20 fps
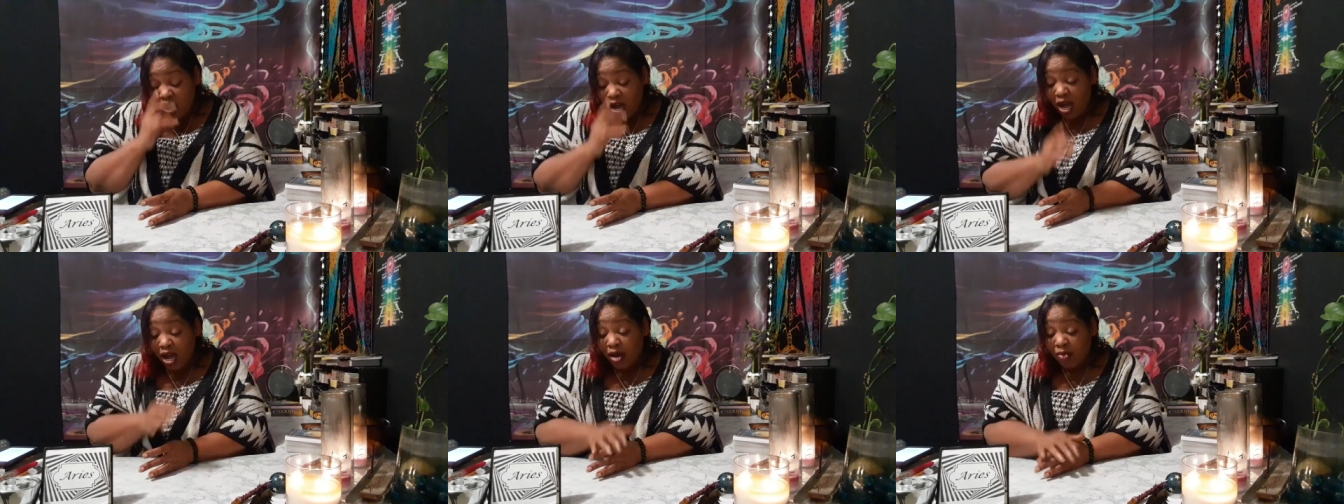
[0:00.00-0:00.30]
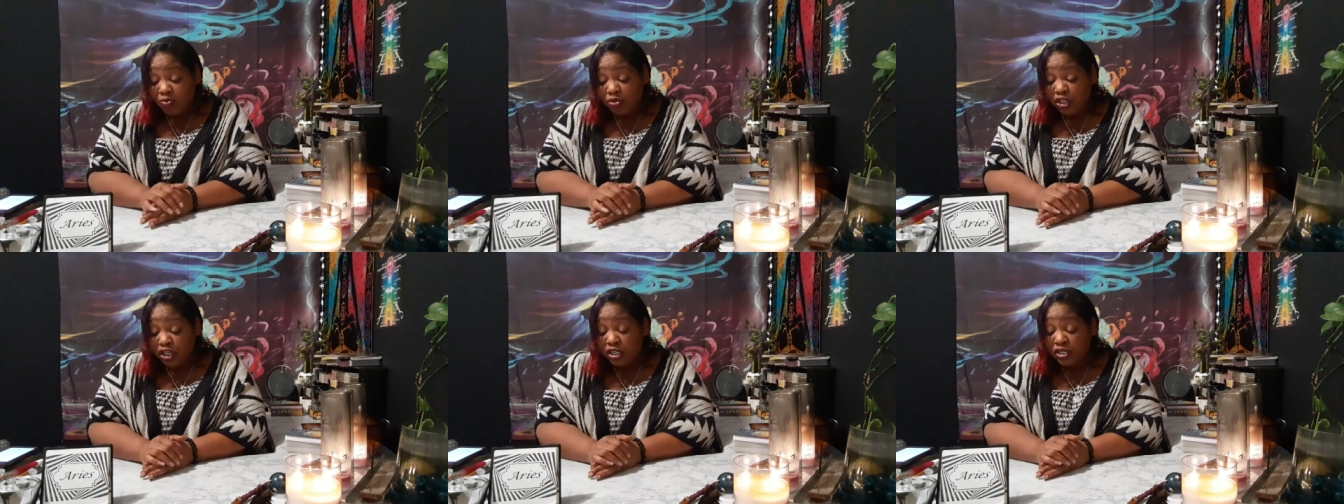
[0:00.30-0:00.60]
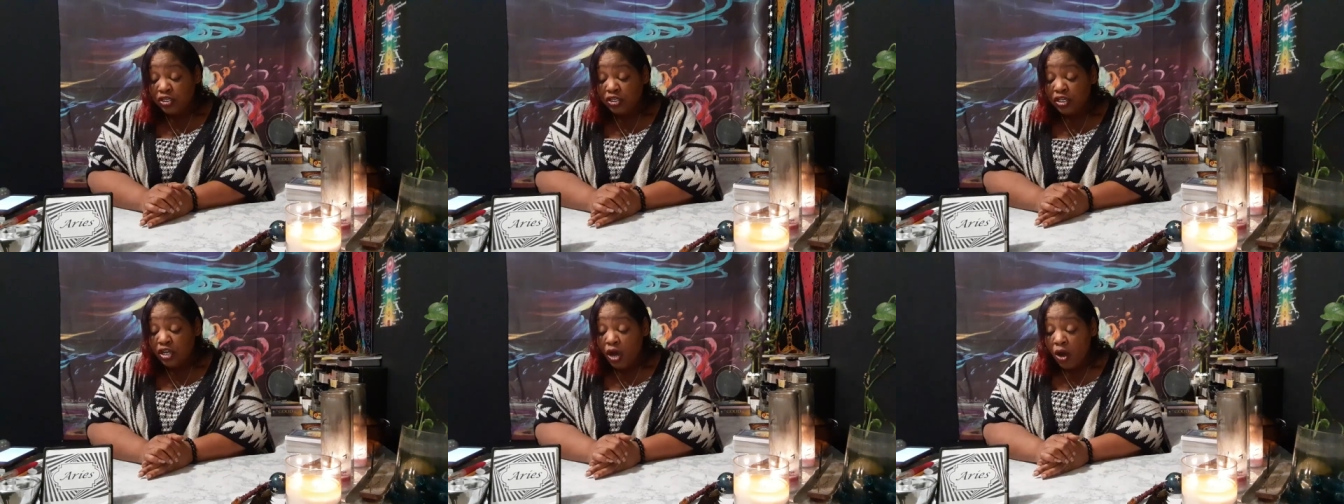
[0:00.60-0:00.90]
Um,
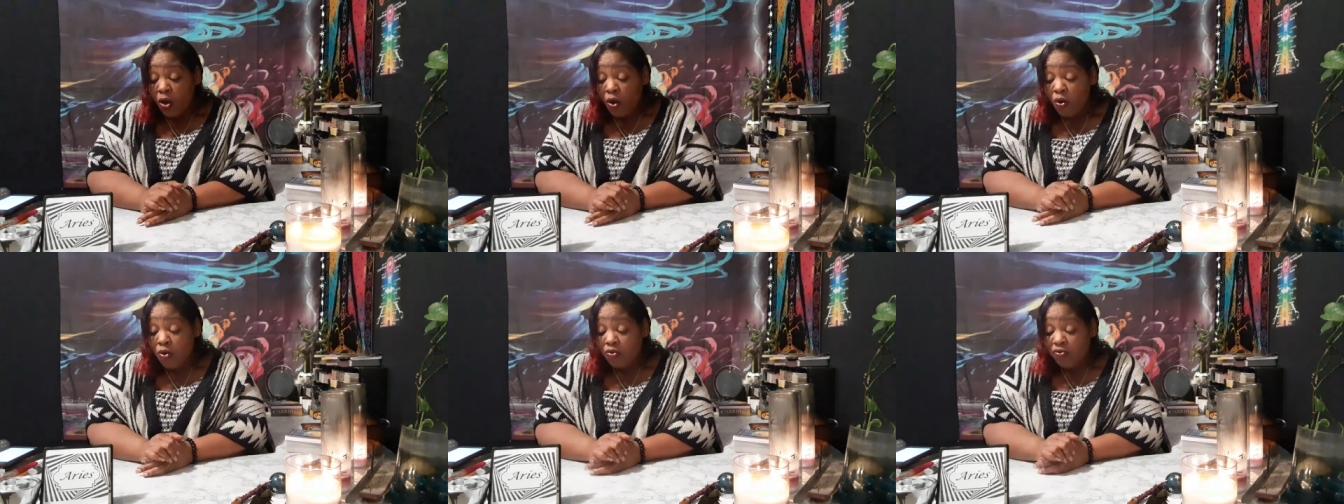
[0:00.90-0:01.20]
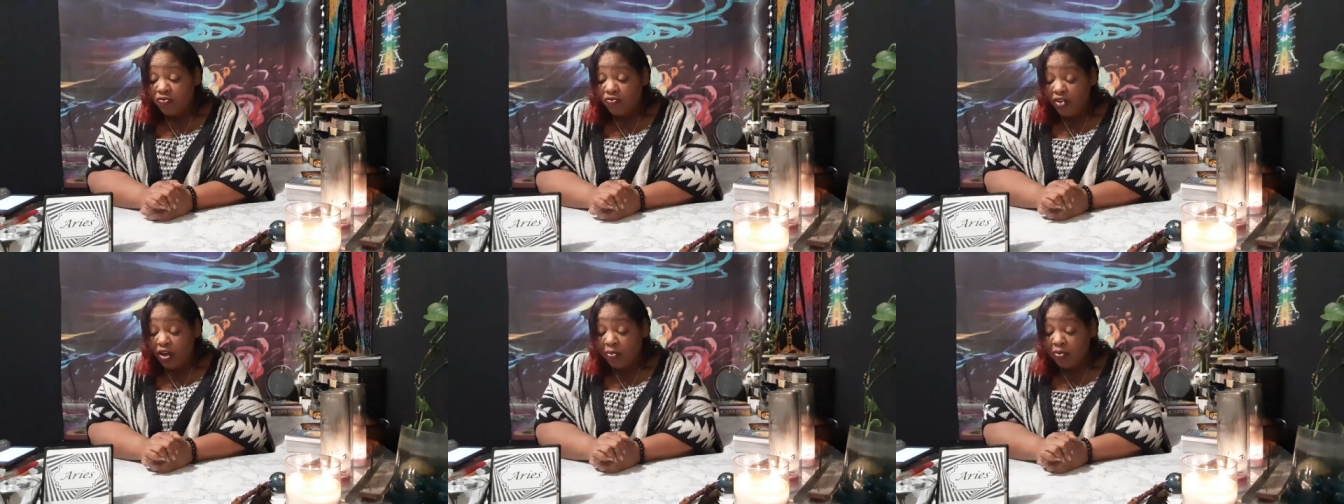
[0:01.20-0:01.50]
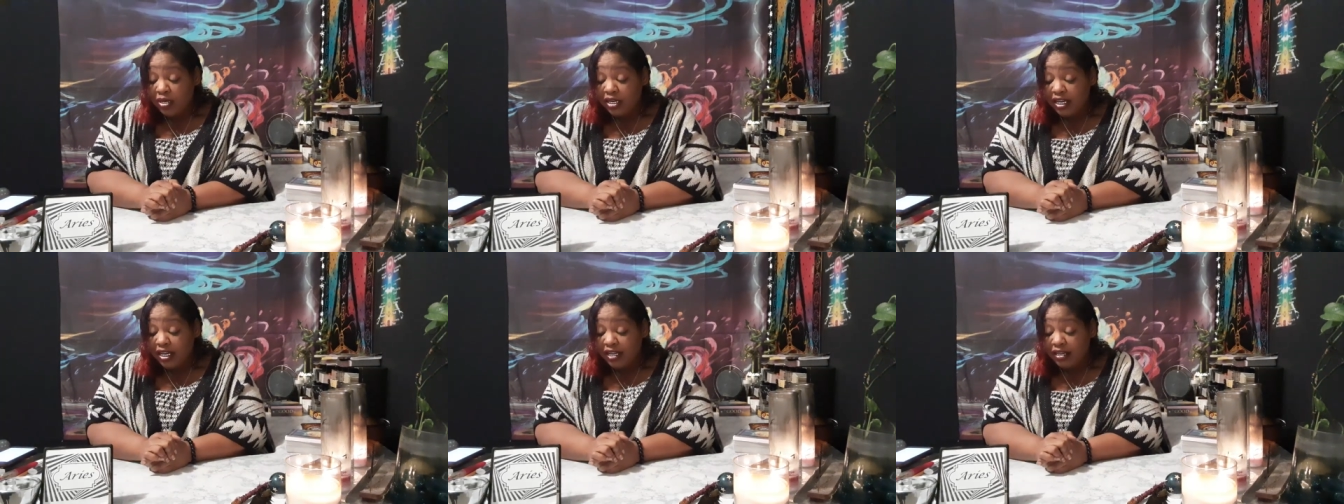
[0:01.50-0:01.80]
just know,
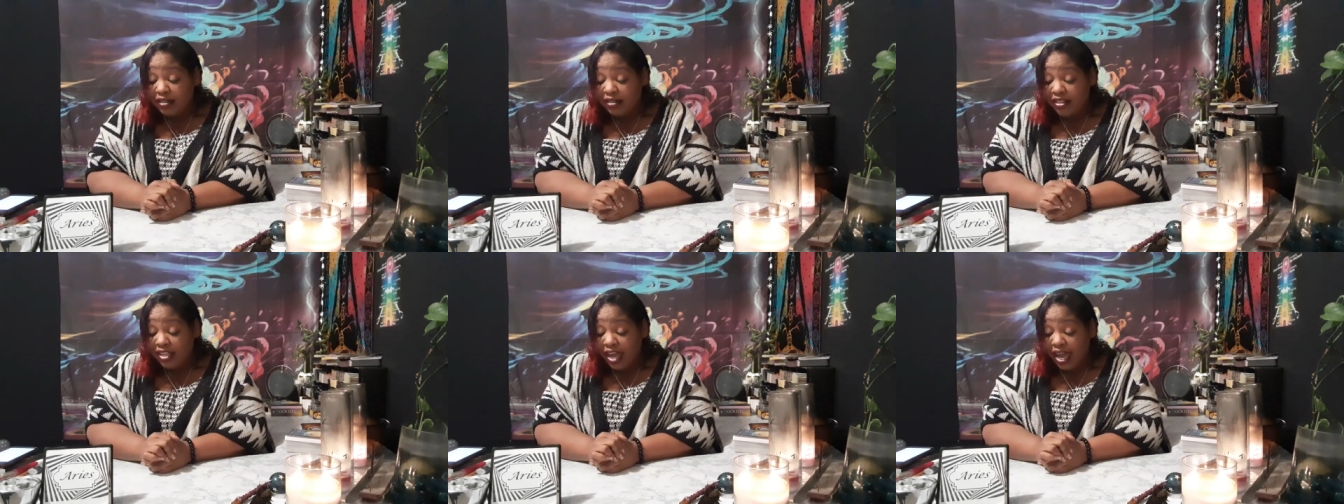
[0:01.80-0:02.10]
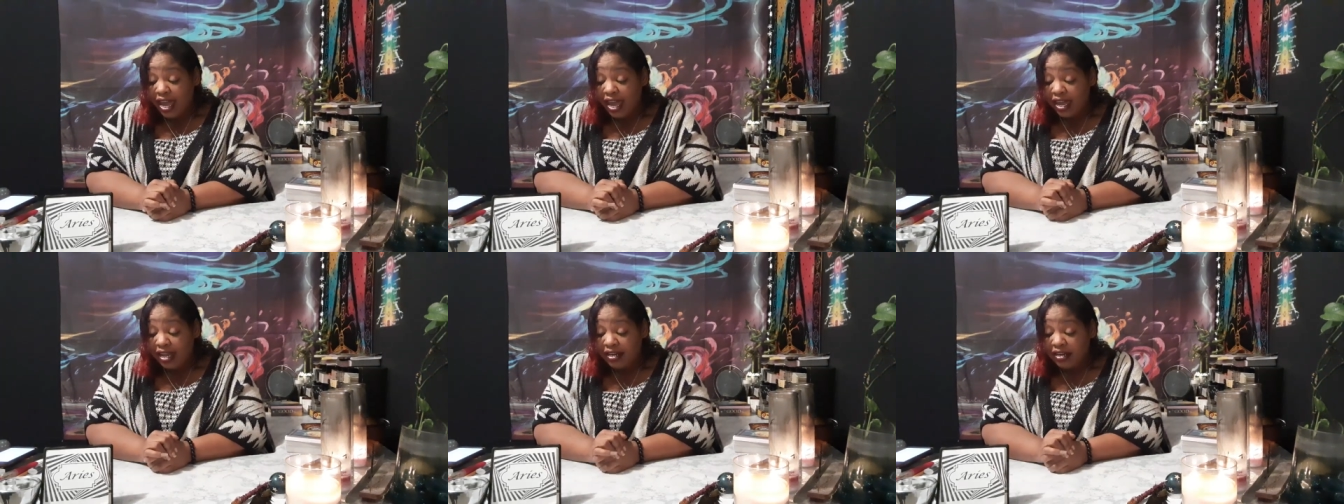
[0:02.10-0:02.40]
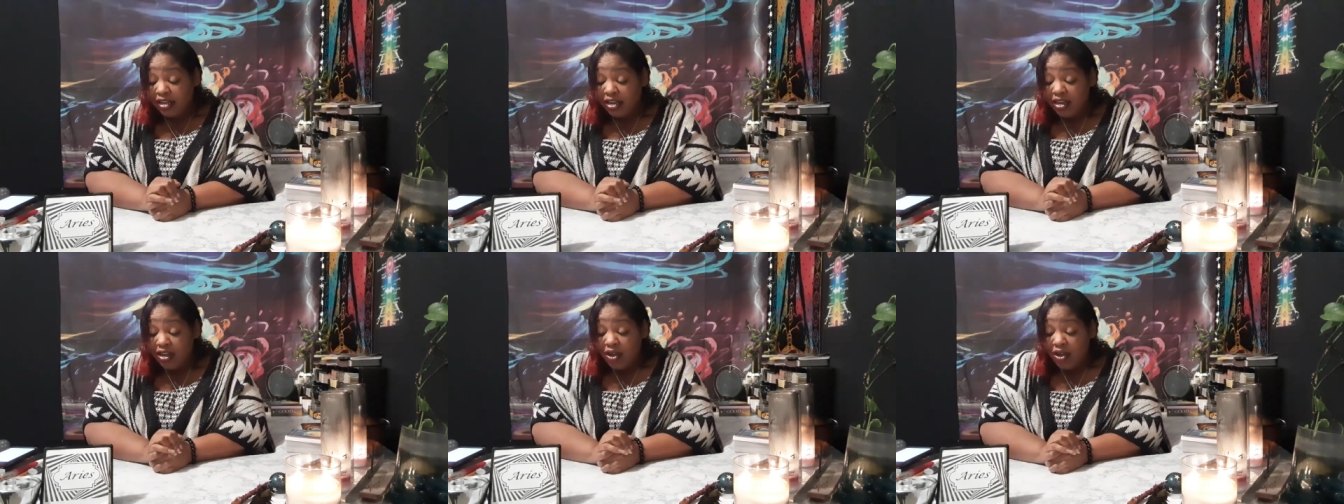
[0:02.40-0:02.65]
feminine, that